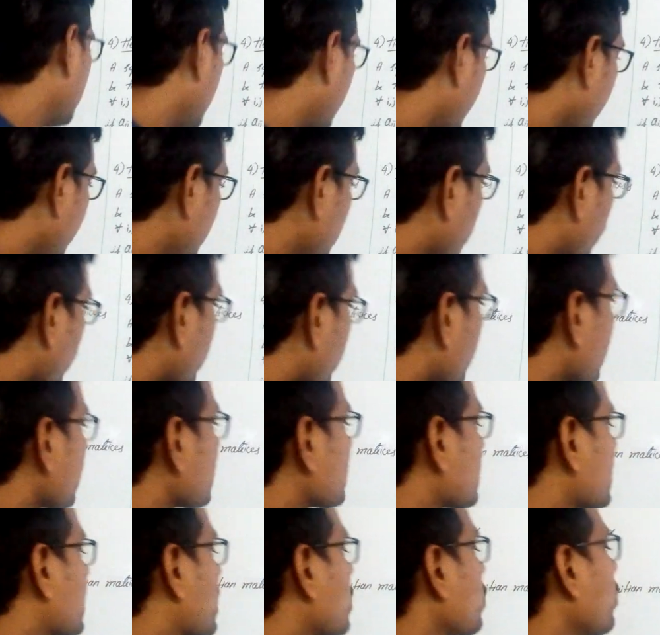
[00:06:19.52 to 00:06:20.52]
And what
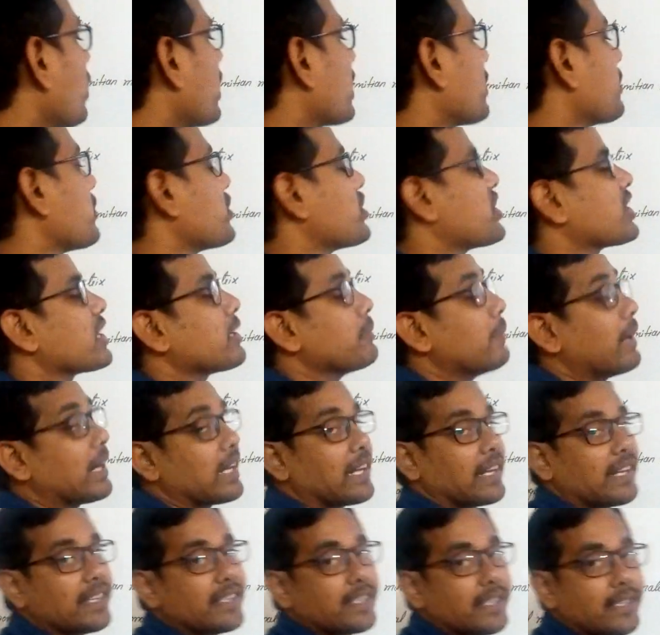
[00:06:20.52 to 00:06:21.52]
are skew Hermitian
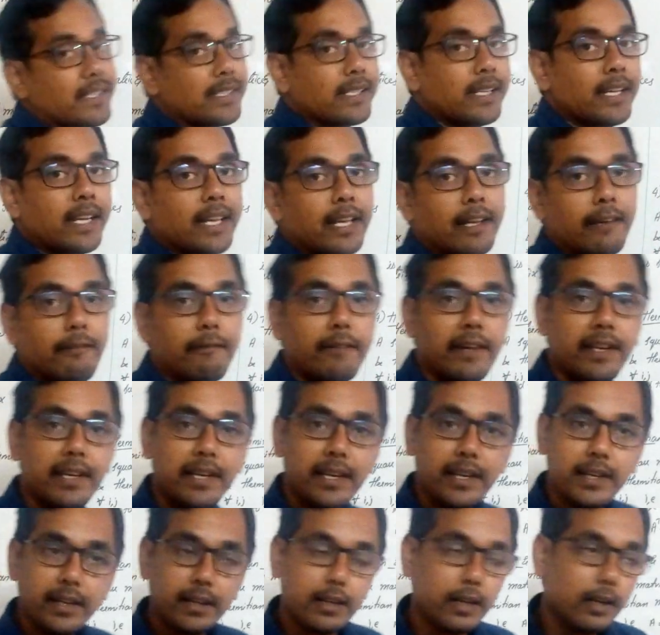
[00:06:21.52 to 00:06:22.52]
matrices? When
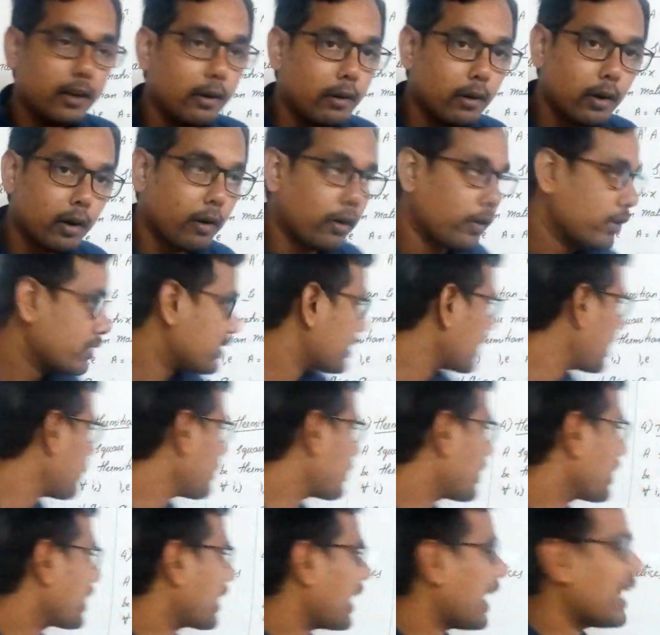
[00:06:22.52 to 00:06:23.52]

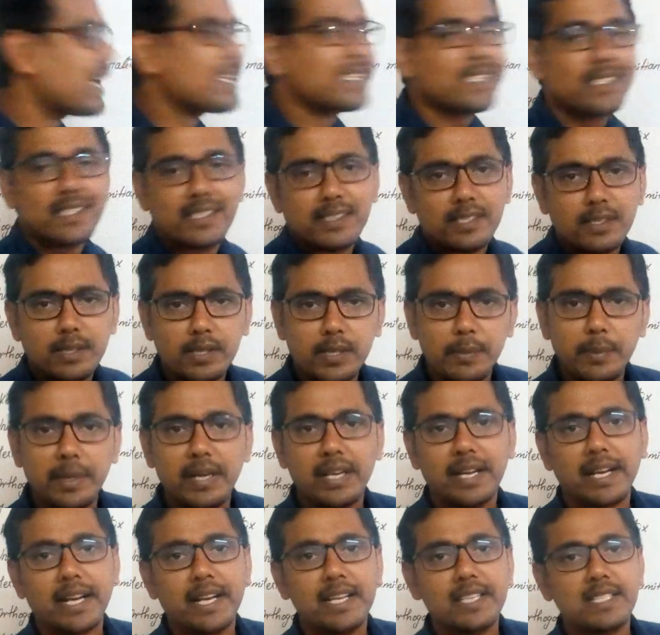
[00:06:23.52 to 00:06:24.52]
same thing as
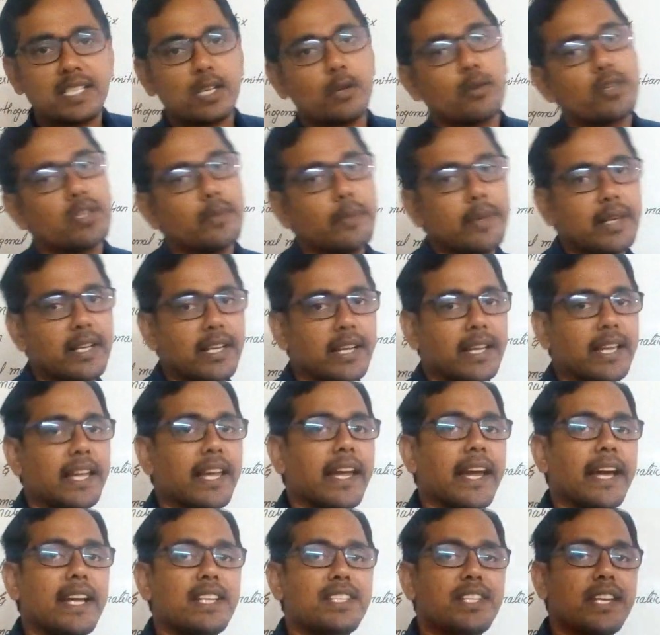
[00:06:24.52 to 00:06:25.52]
symmetric and skew symmetric,
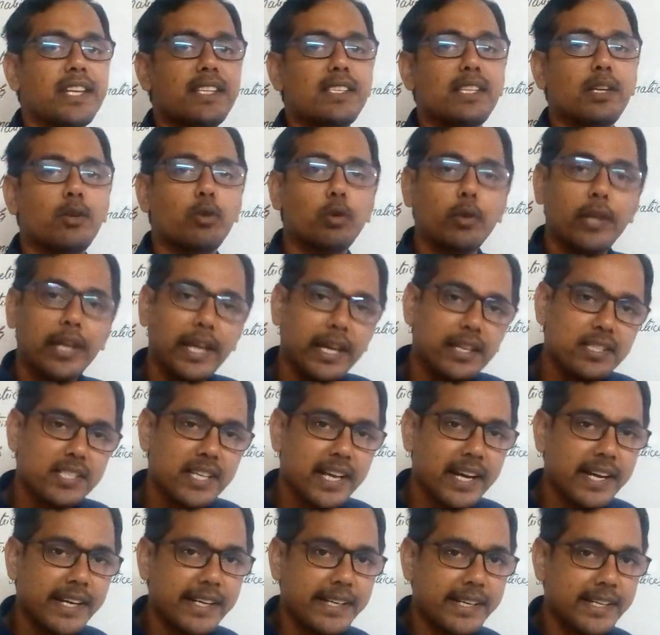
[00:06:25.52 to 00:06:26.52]
Aij is equal to
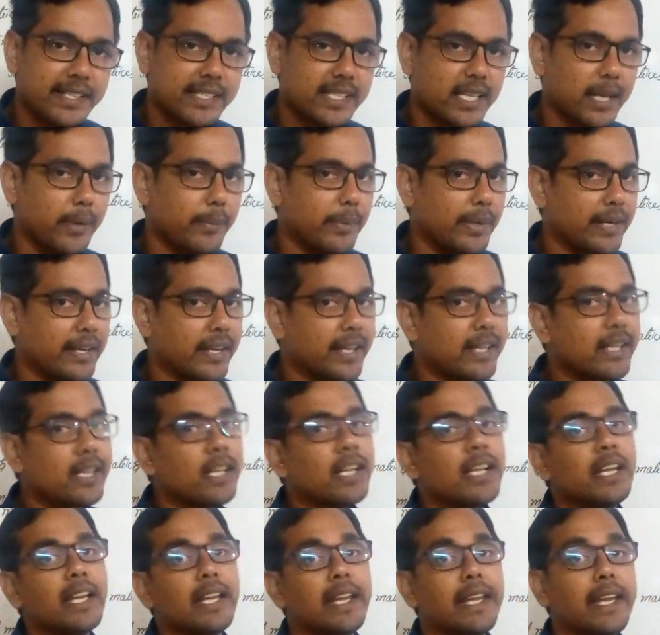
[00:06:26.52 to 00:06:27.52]
Aji, it is symmetric.
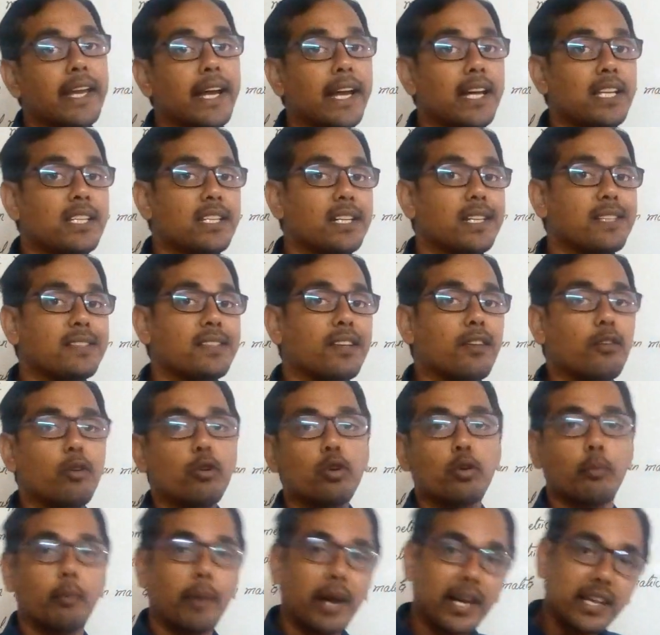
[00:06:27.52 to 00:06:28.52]
Aij is equal
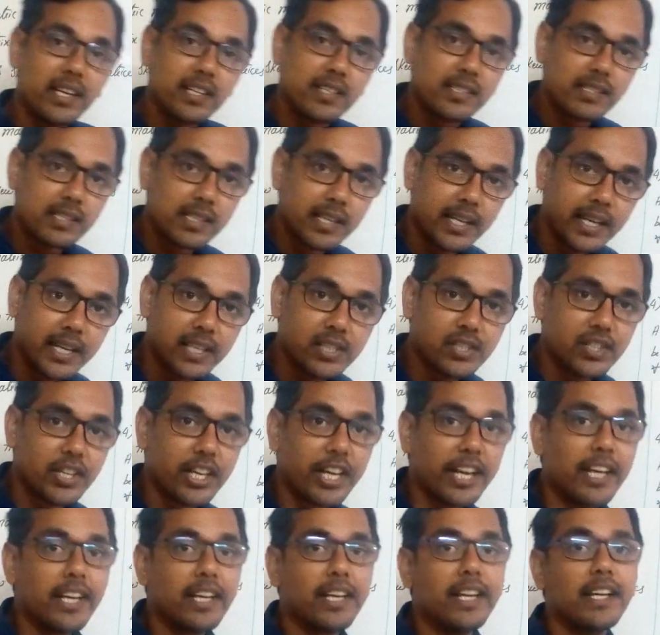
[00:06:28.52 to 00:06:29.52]
to minus
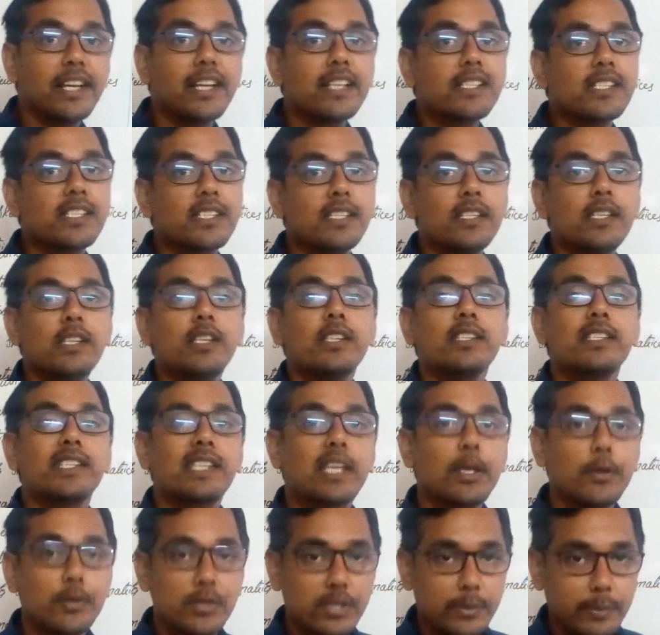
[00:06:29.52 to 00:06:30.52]
Aji, it is
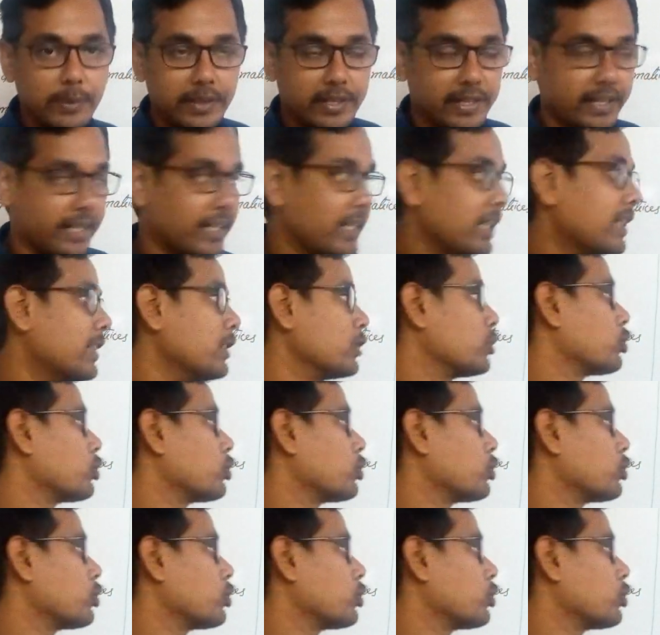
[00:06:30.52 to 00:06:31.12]
skew symmetric.